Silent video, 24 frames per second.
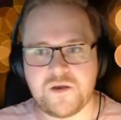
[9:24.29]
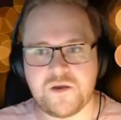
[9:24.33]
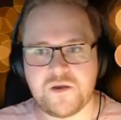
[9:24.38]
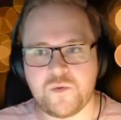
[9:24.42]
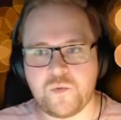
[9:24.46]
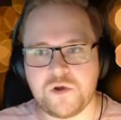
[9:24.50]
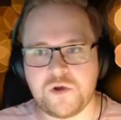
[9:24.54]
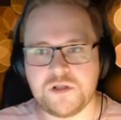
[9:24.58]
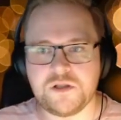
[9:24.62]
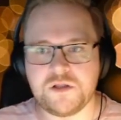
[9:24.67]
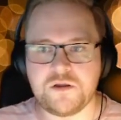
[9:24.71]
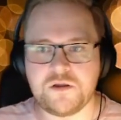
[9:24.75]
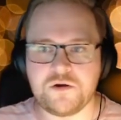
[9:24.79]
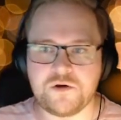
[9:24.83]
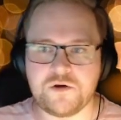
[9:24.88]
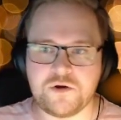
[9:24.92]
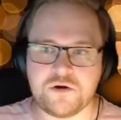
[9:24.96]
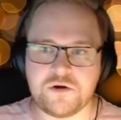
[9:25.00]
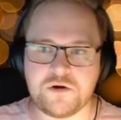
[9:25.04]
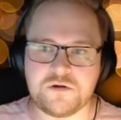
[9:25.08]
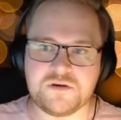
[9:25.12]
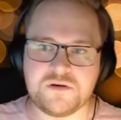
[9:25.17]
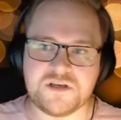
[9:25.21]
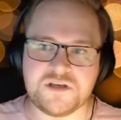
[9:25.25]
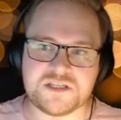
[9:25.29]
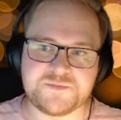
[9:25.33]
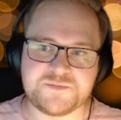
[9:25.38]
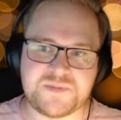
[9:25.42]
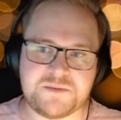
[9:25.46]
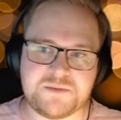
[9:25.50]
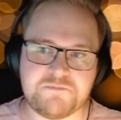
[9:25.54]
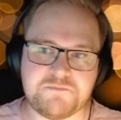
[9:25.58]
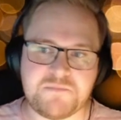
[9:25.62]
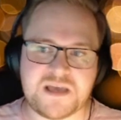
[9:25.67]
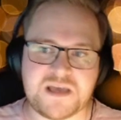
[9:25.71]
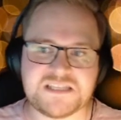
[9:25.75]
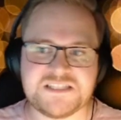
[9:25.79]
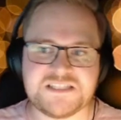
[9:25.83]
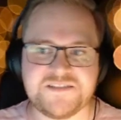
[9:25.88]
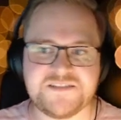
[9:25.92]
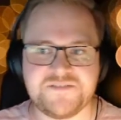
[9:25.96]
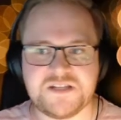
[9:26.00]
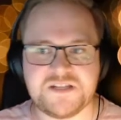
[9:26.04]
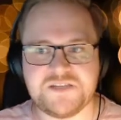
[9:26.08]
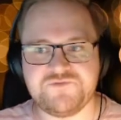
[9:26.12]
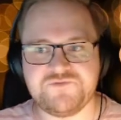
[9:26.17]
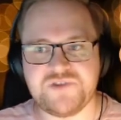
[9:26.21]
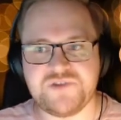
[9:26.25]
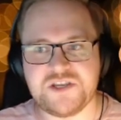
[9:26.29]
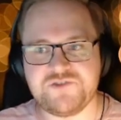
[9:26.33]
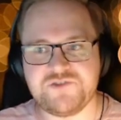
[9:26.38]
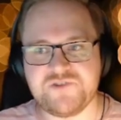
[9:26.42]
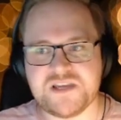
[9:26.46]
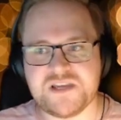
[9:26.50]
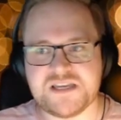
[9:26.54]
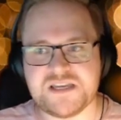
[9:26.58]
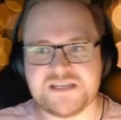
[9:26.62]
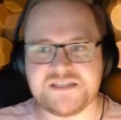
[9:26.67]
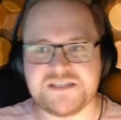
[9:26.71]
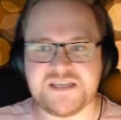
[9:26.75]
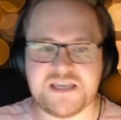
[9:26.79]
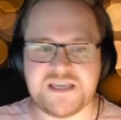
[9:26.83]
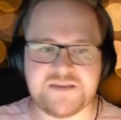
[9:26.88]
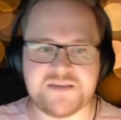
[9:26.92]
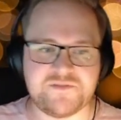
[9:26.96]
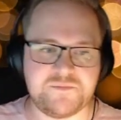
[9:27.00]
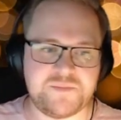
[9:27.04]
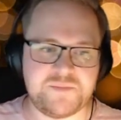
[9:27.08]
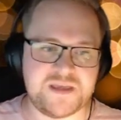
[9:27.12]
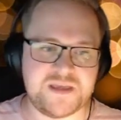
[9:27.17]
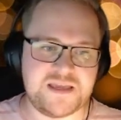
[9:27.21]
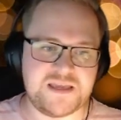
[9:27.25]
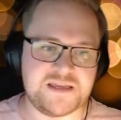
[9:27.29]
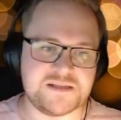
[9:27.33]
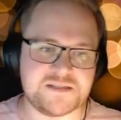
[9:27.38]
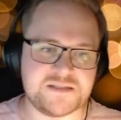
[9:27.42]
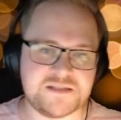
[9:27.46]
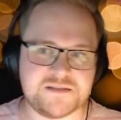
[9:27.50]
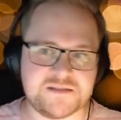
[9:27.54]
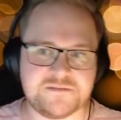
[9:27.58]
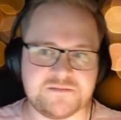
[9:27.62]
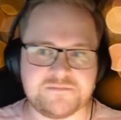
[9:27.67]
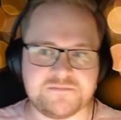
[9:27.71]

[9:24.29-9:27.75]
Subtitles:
what logo has been massively recreated here in Paint?